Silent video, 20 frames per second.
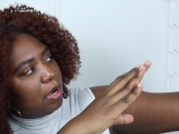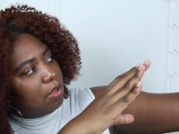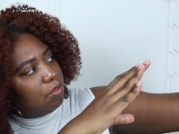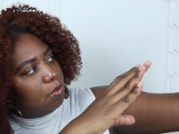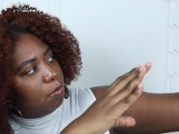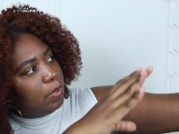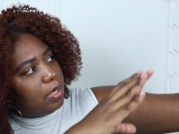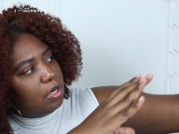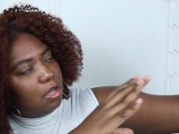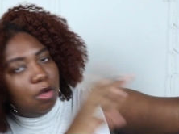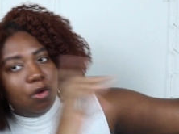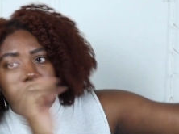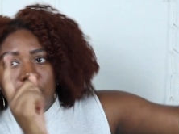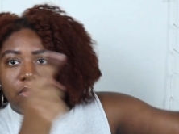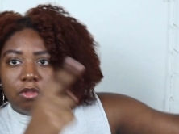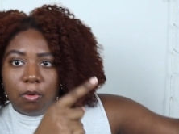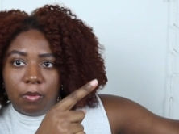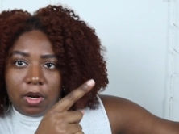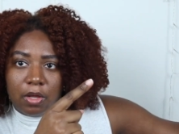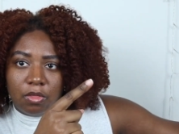out the window,
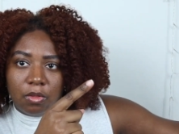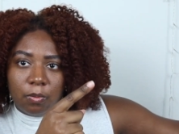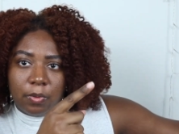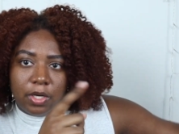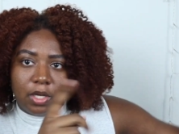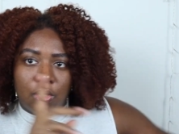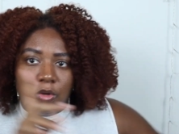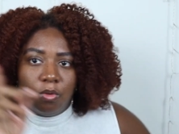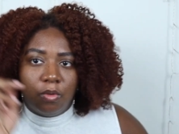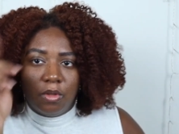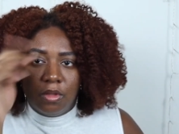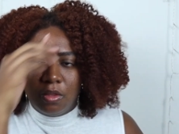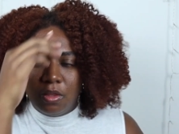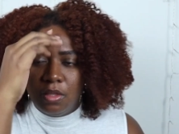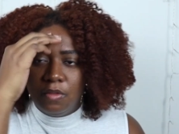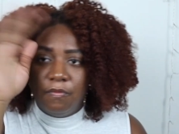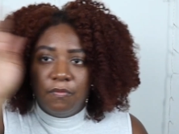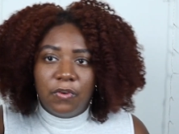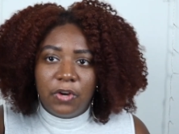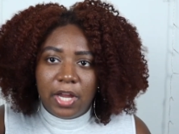throw it out the window.
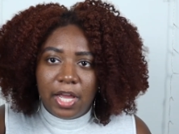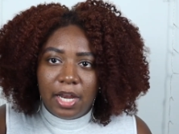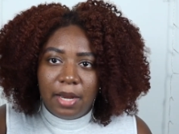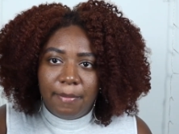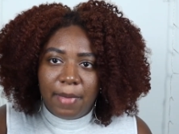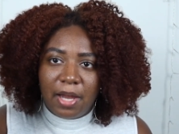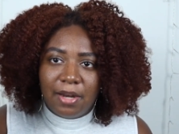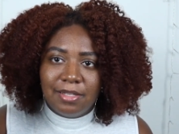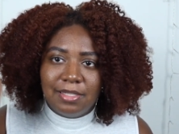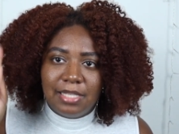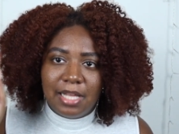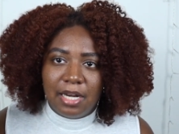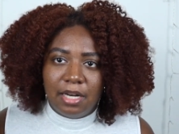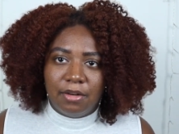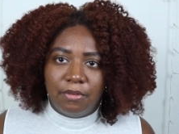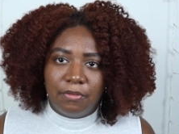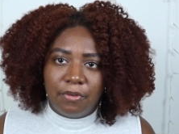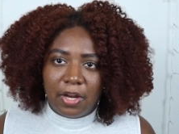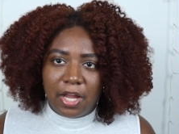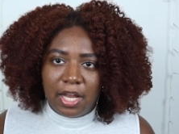Forget about it, set it
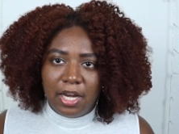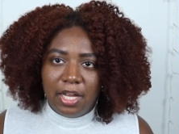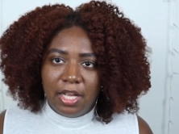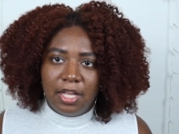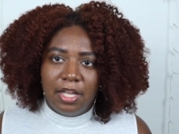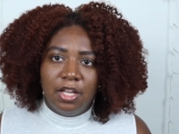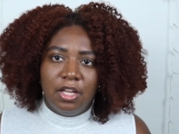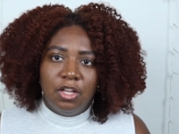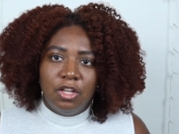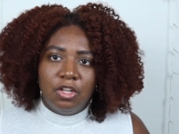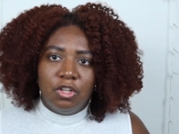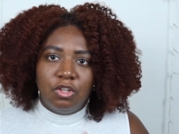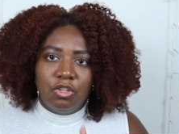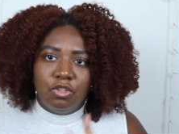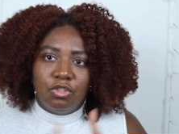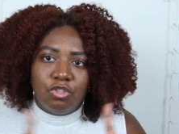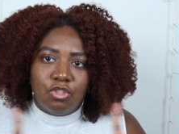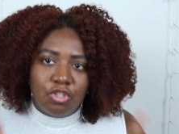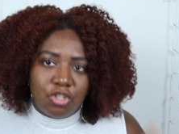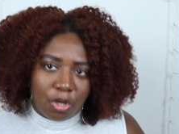and forget it.
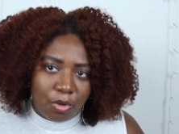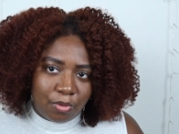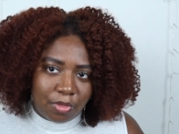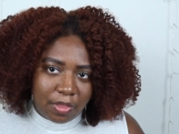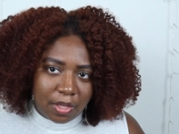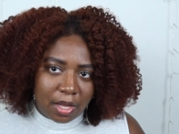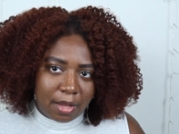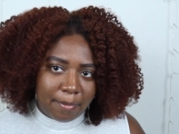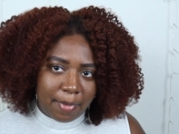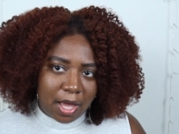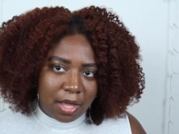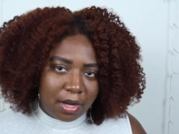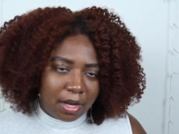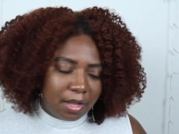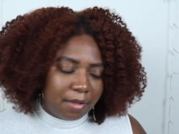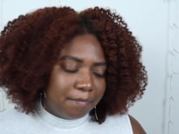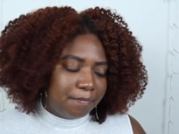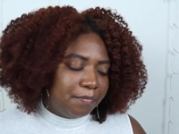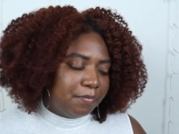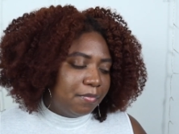Don't think about it.
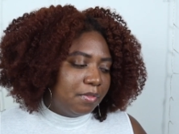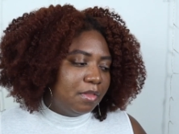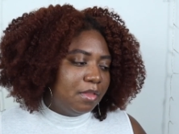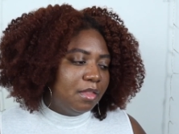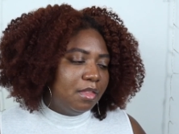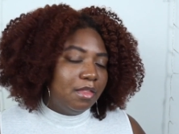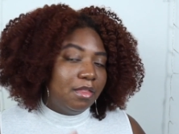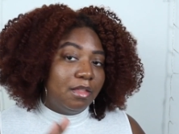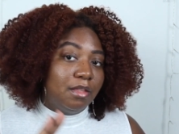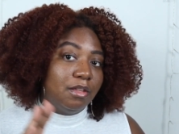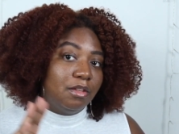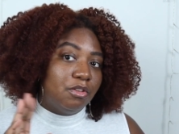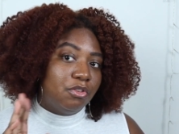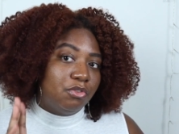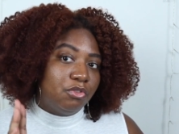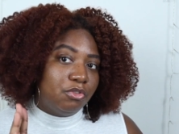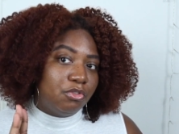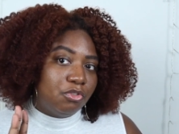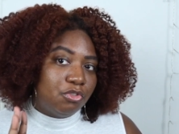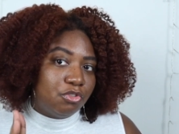
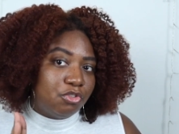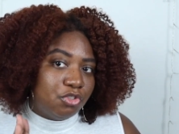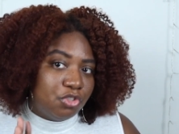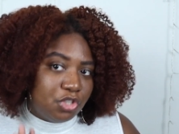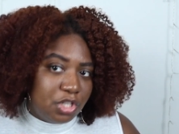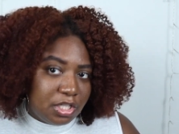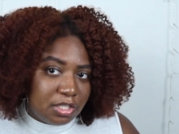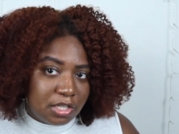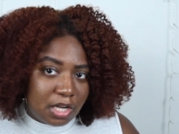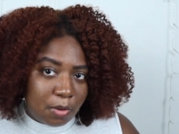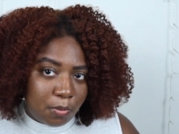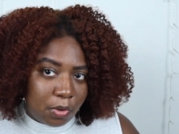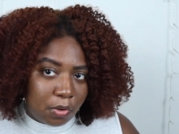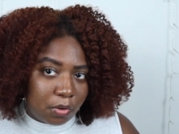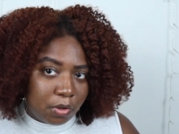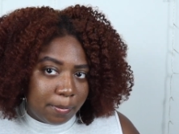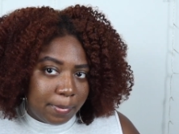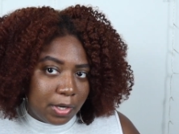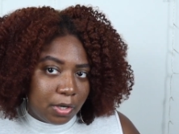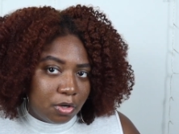She's not
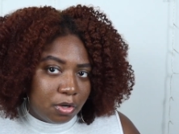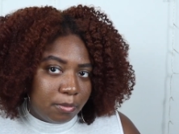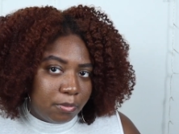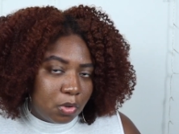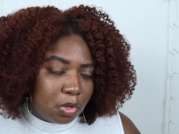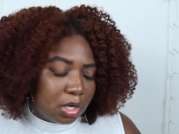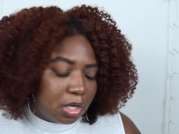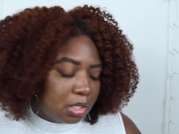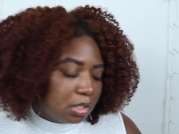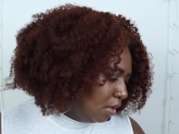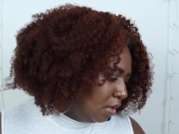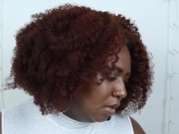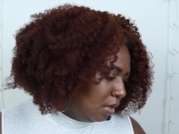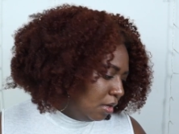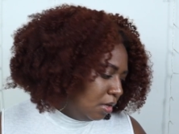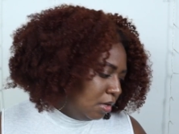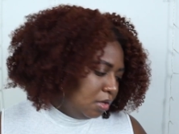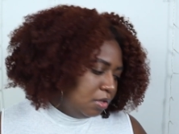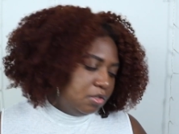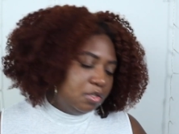welcome here no more.
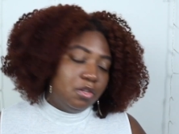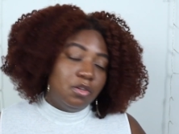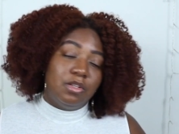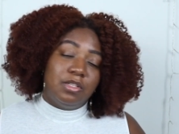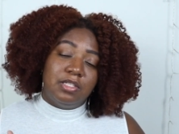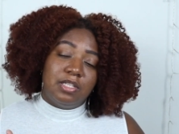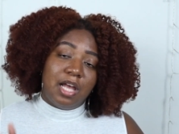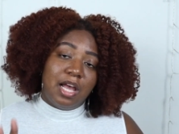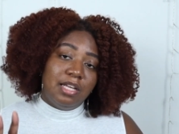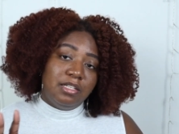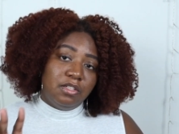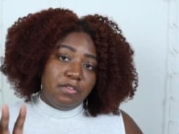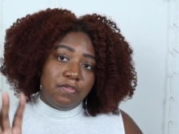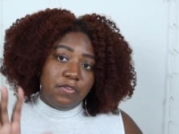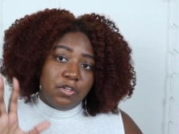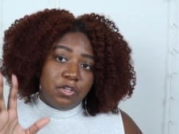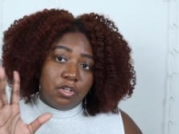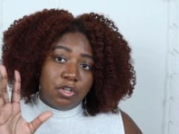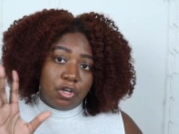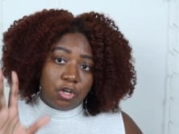So the size of
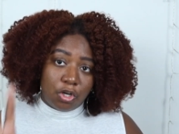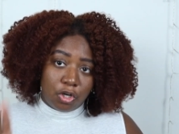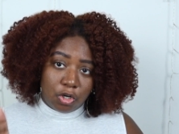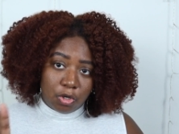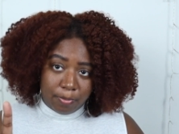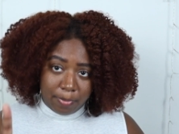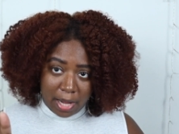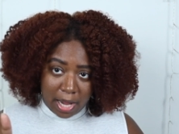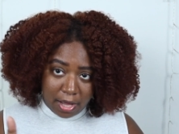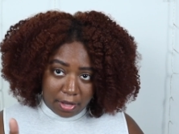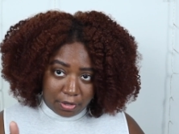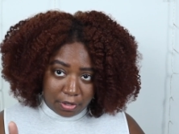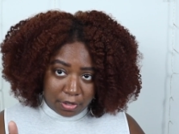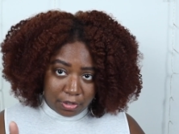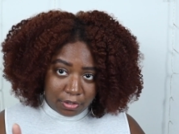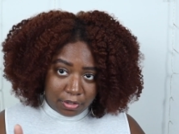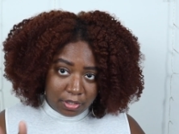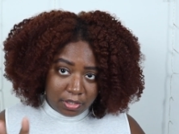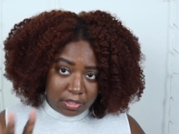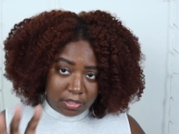your curl
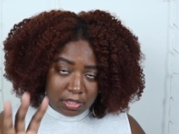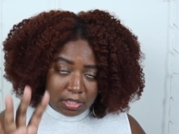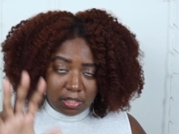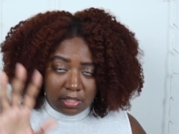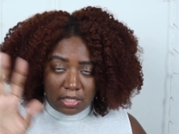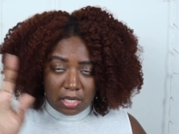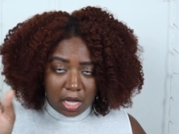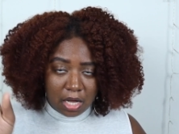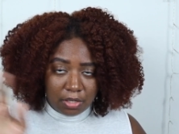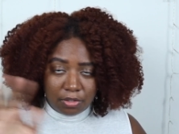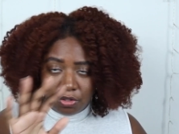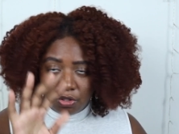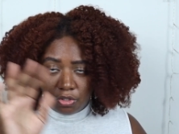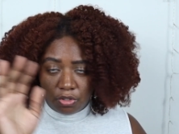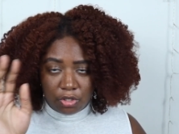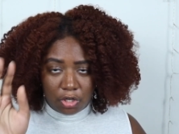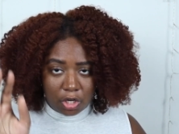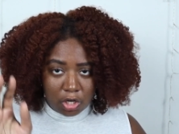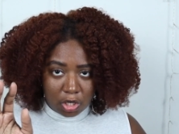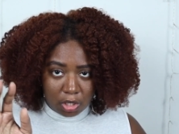pattern does not
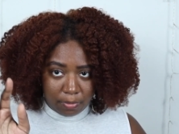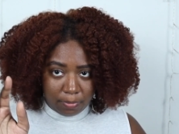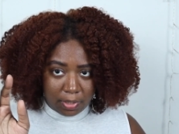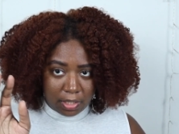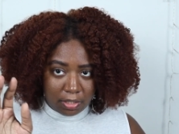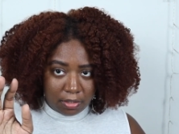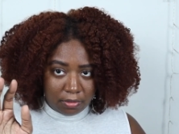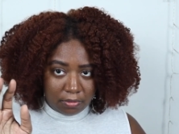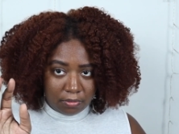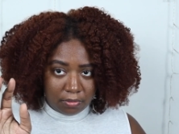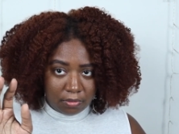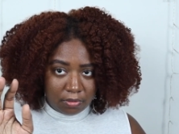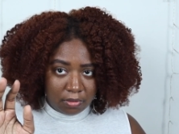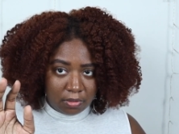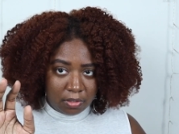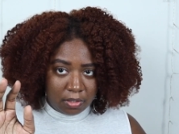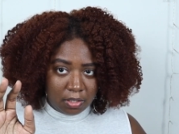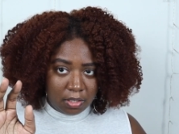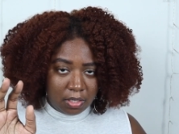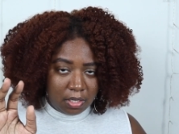determine
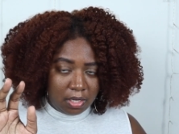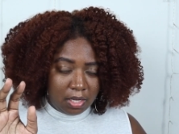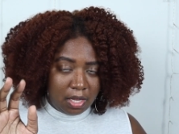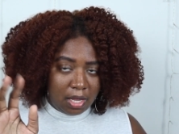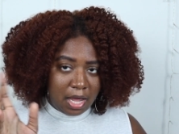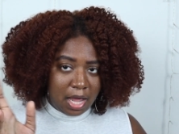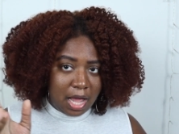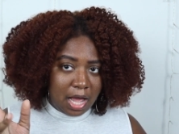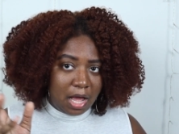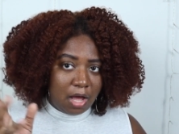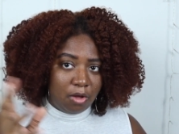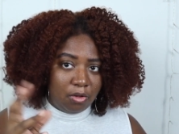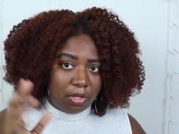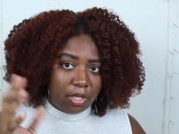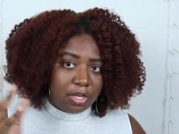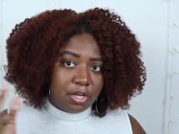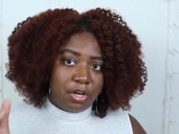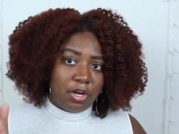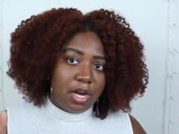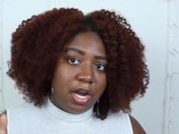how
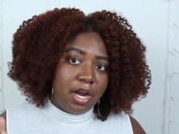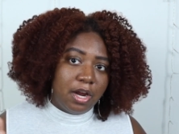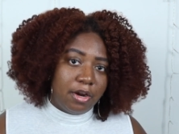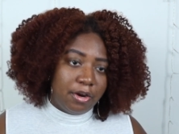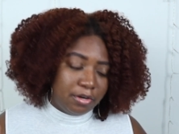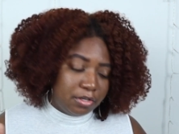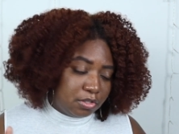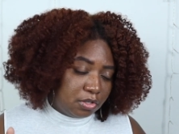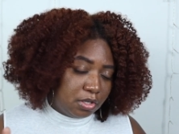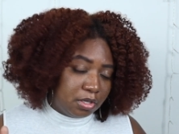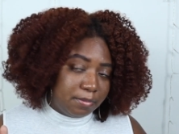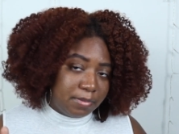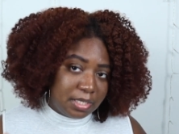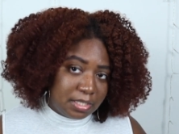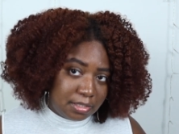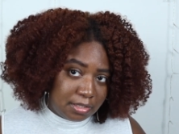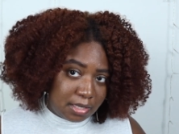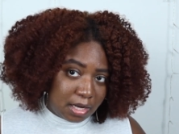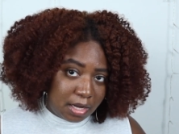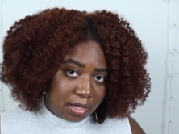like your hair is gonna be
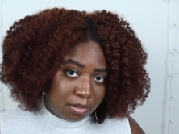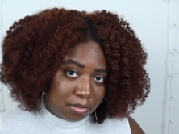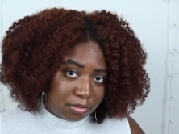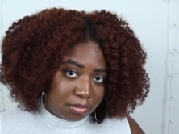styled.